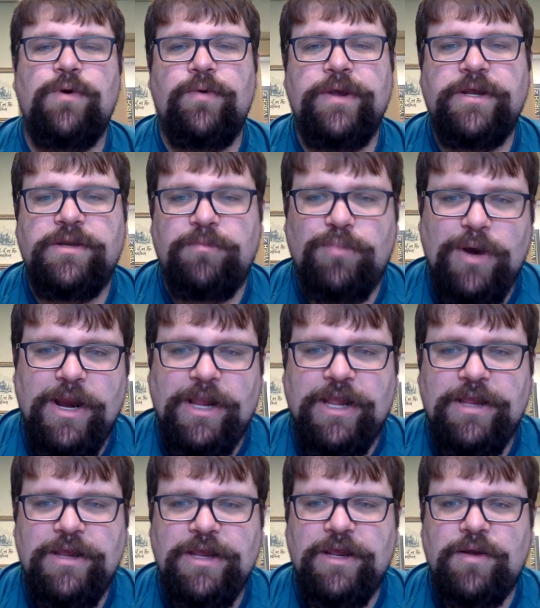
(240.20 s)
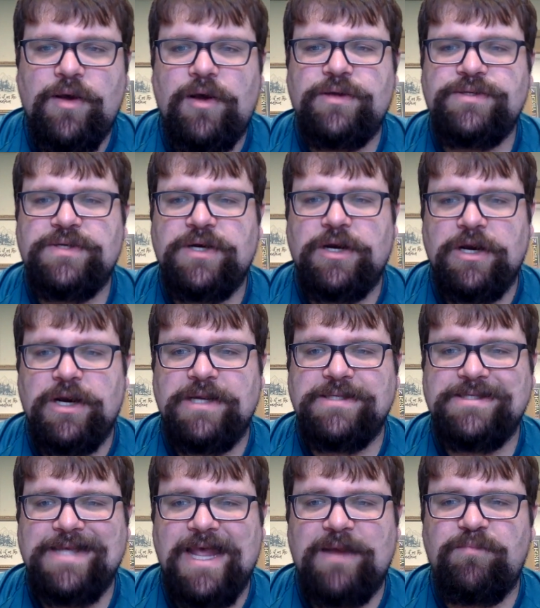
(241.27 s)
going to bring it, he called to her and
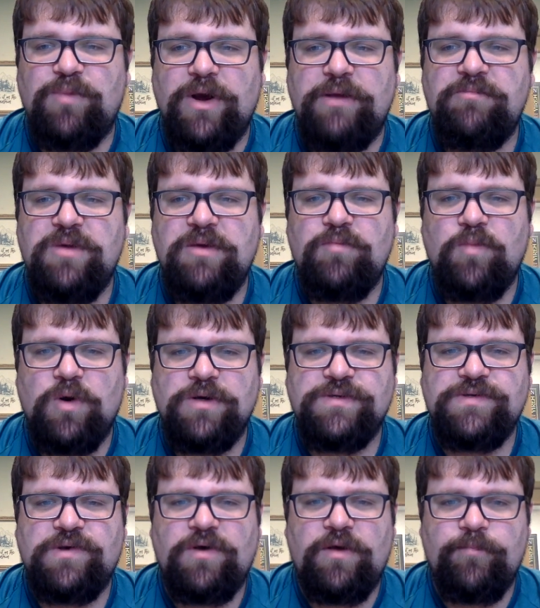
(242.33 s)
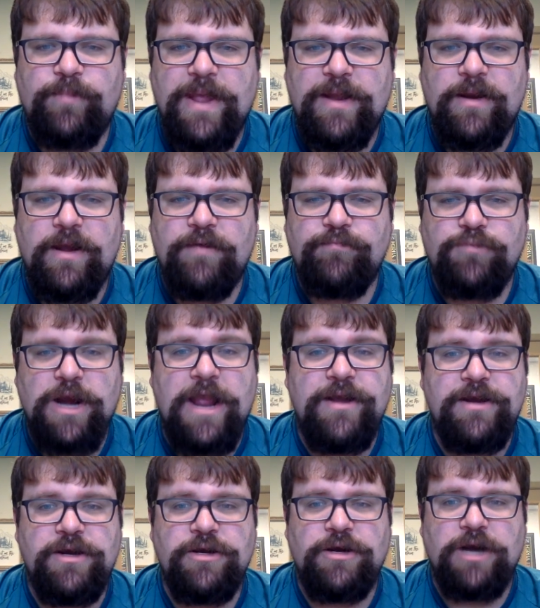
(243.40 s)
said, Bring me a morsel of
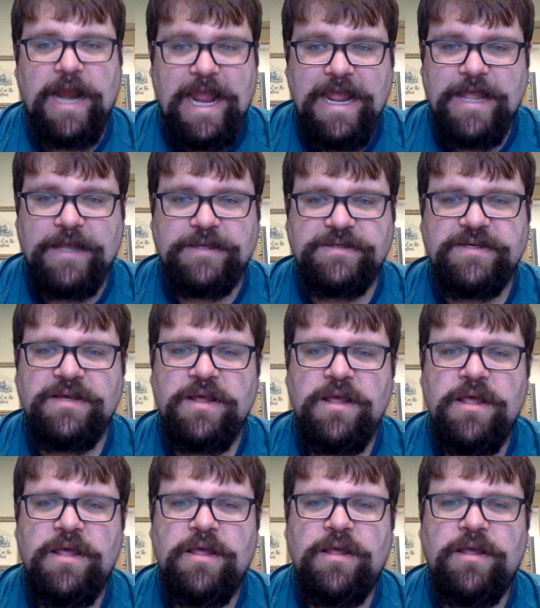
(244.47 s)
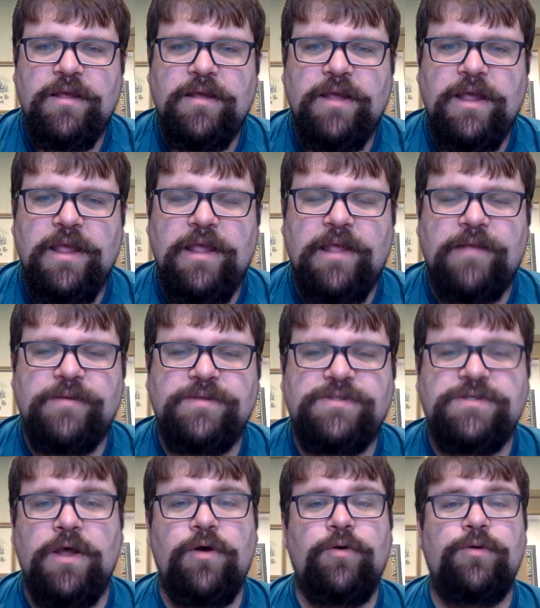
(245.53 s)
bread in your hand.
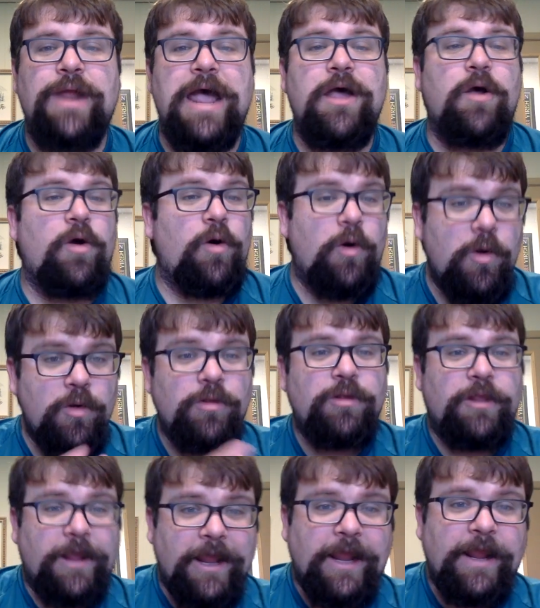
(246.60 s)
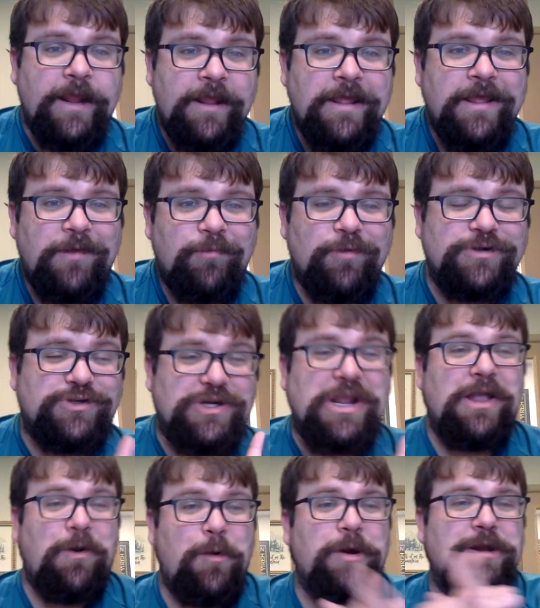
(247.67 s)
So not only was
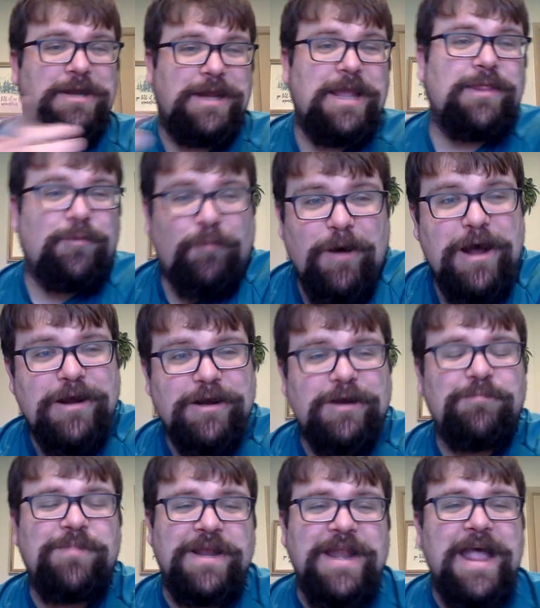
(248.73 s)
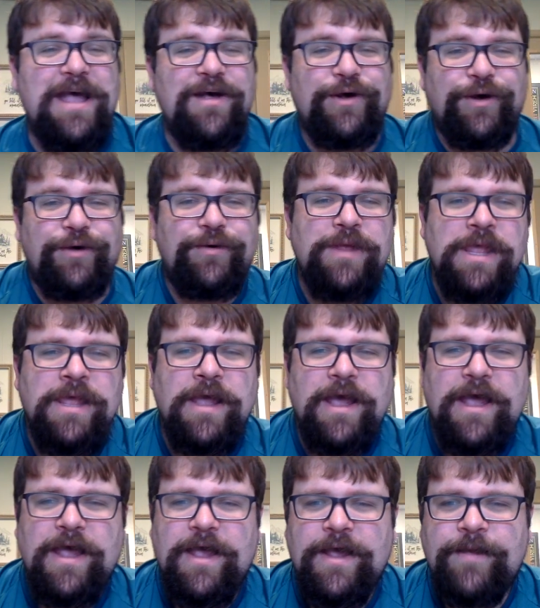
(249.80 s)
she going to get the water, but now
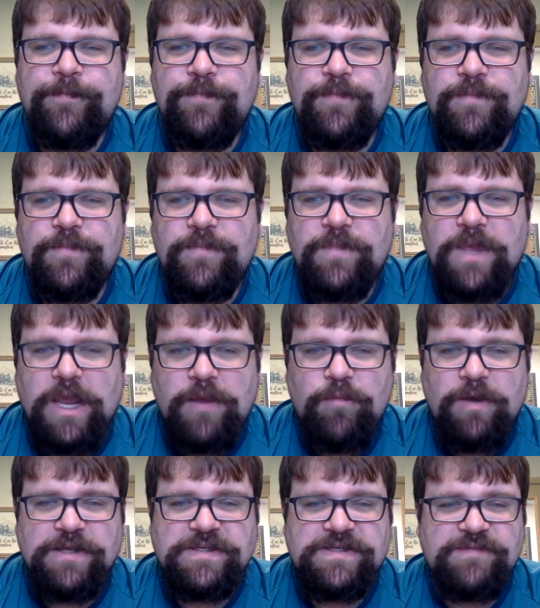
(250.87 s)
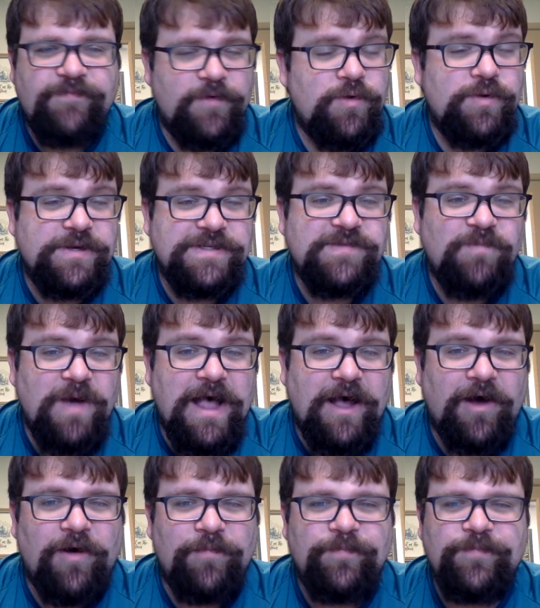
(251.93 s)
um, he wants food as
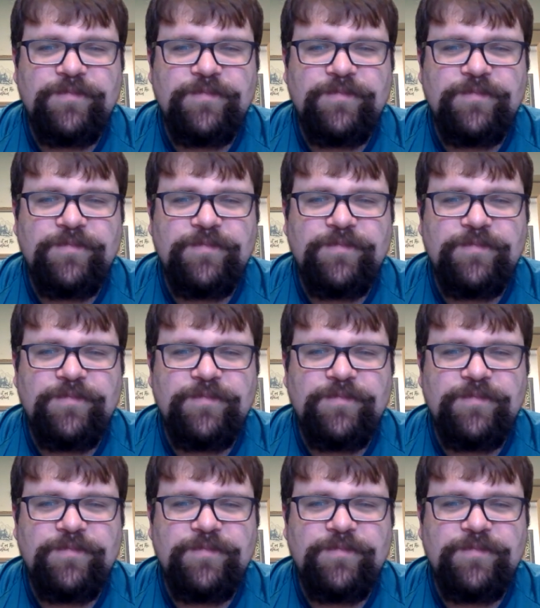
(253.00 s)
well